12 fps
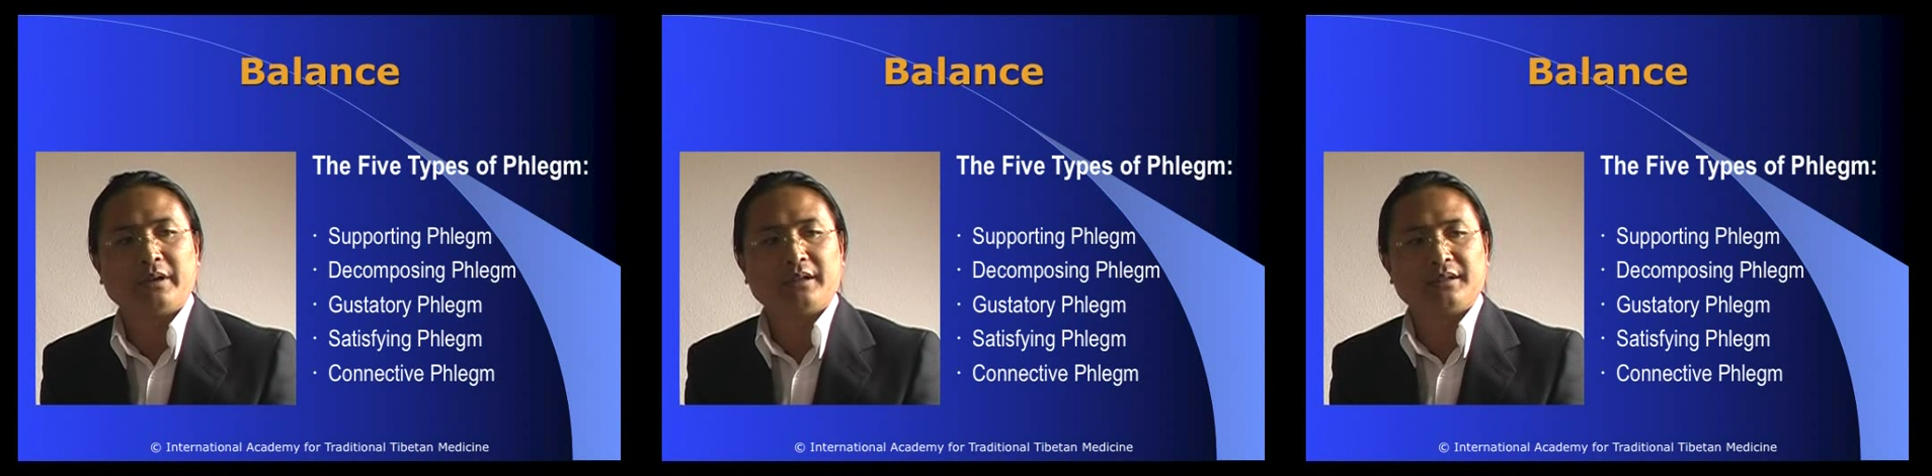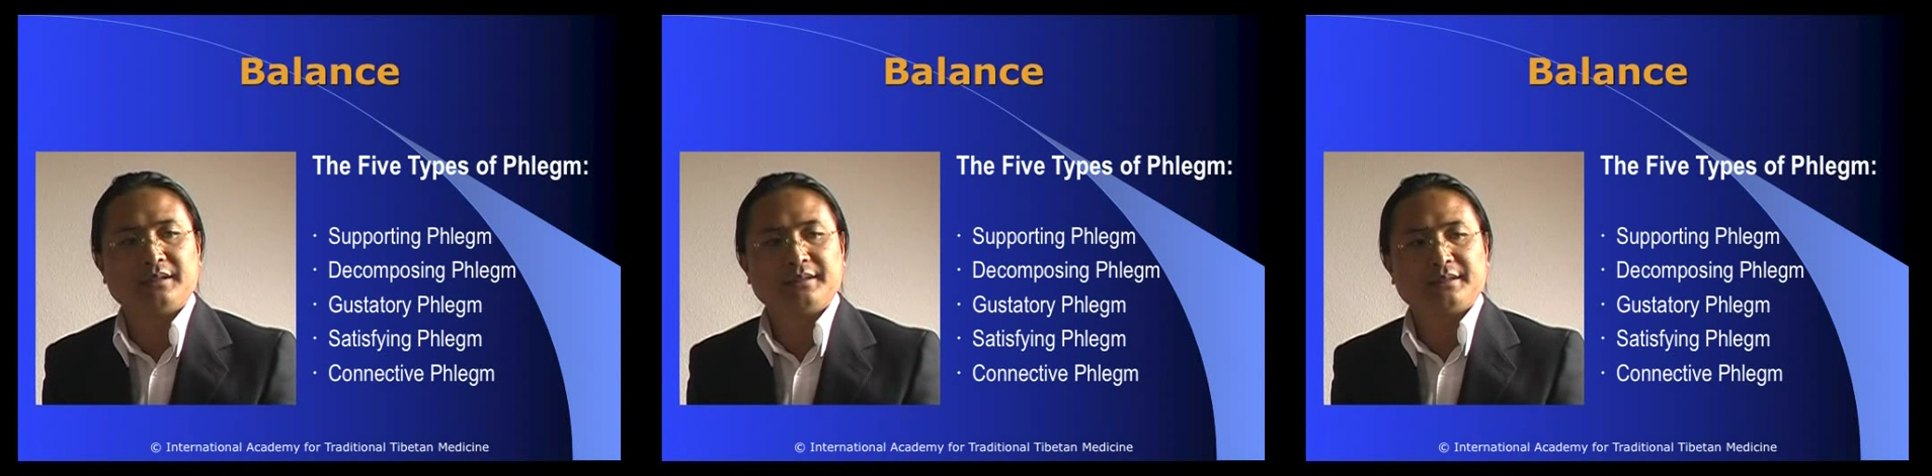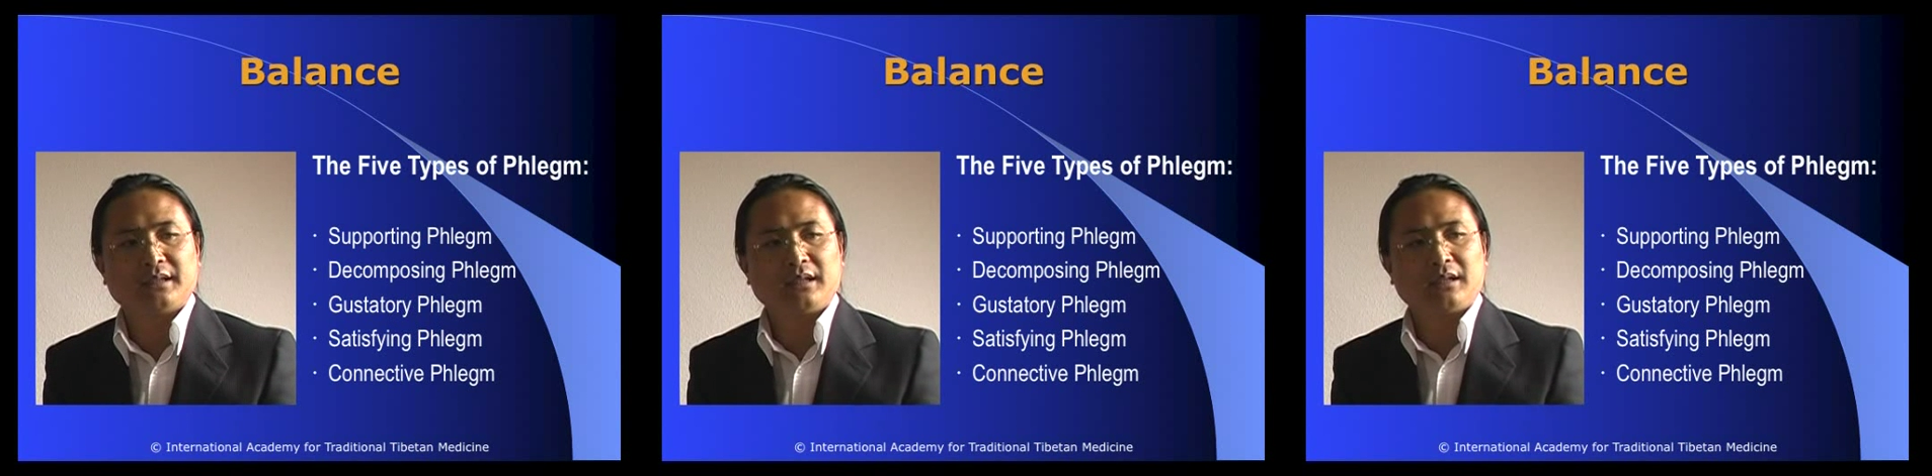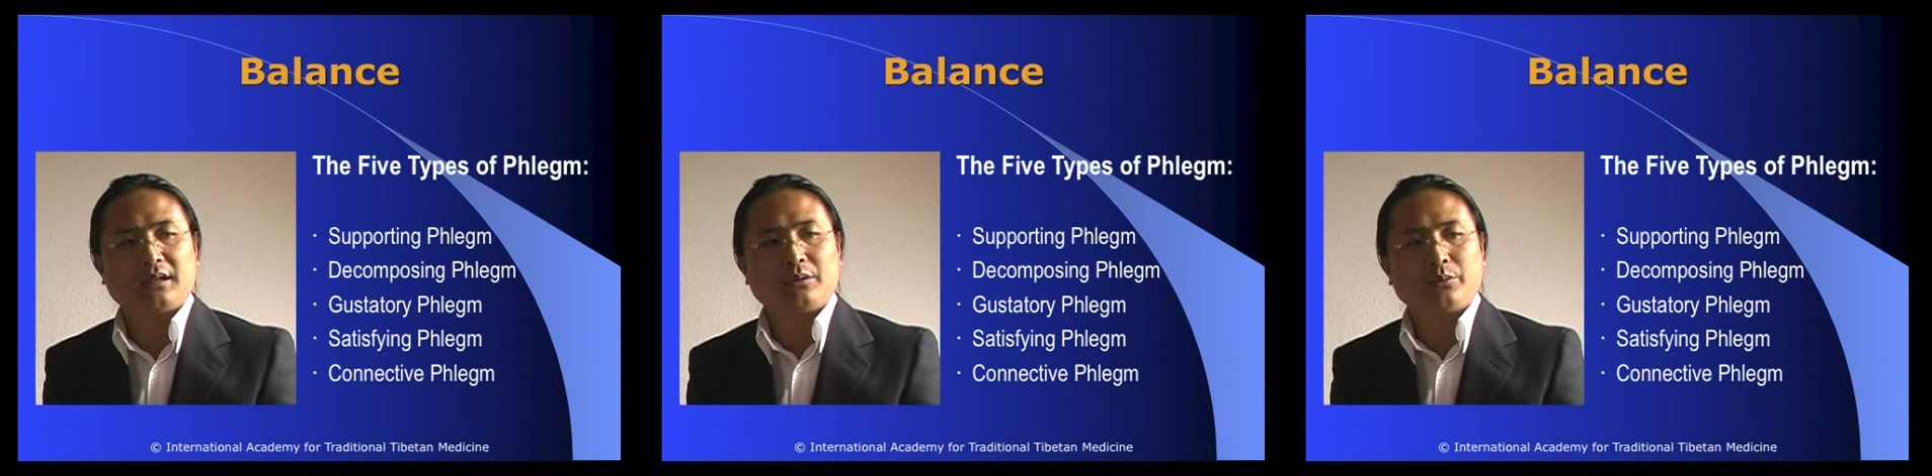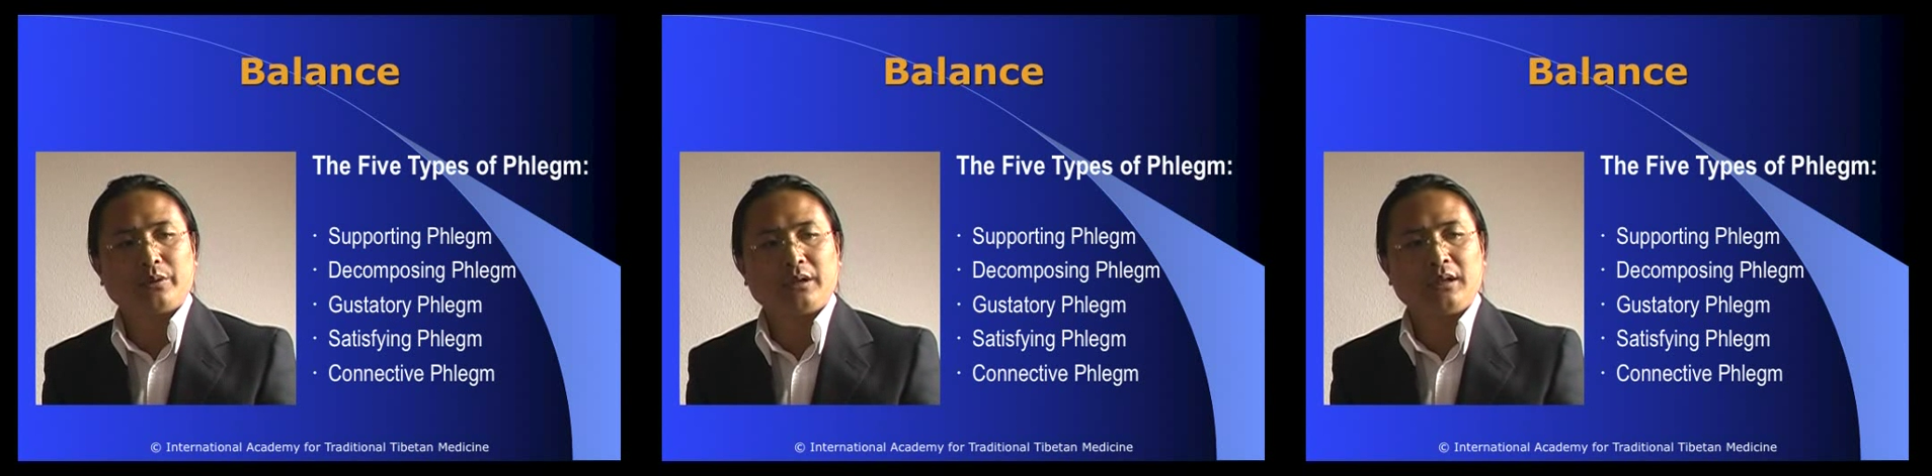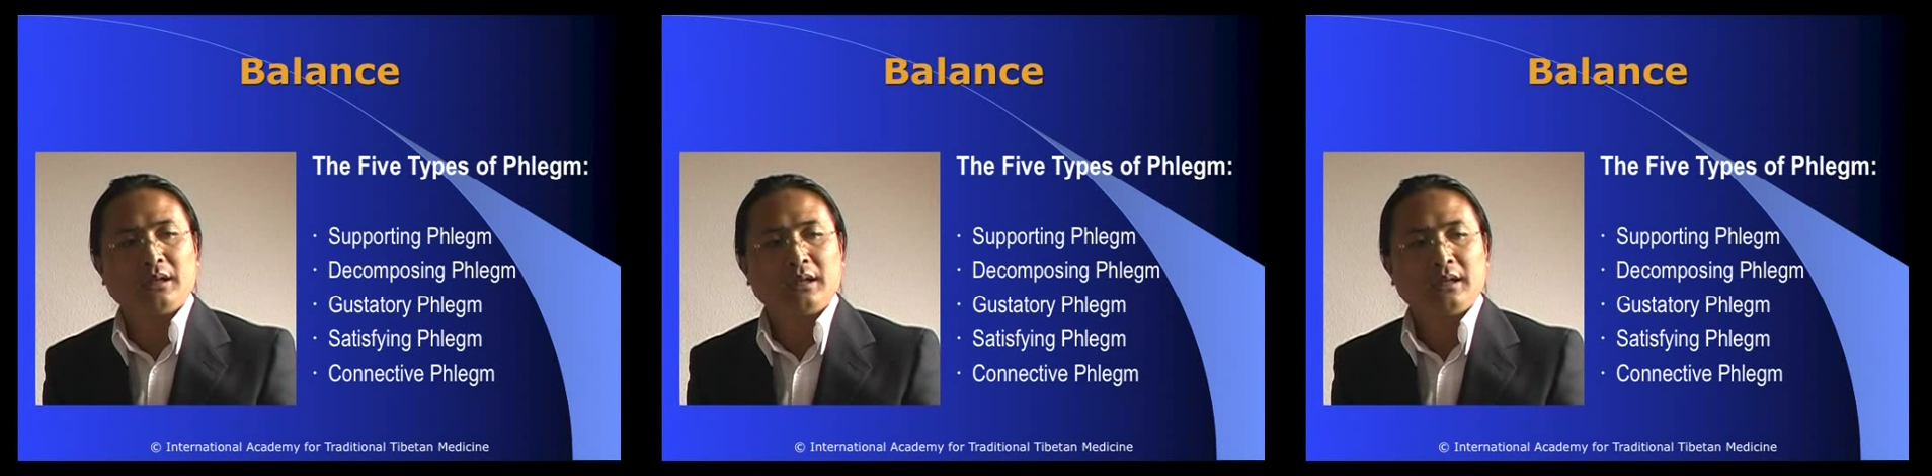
energies. And then we